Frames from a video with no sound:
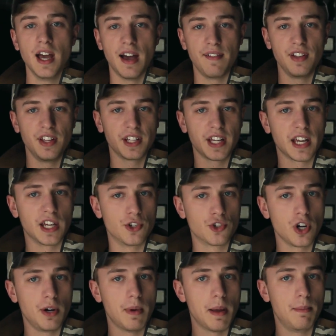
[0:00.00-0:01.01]
I feel like I could
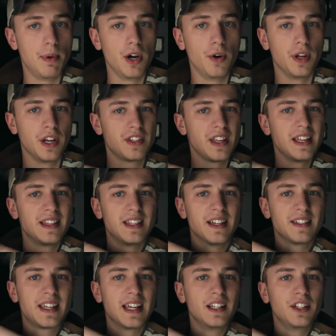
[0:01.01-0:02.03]
draw my bow, and it
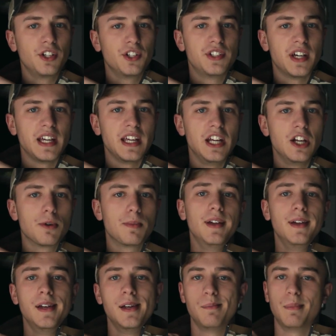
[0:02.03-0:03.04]
does get a little tight here,
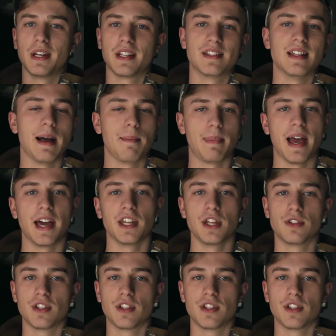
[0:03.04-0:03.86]
but it's not bad.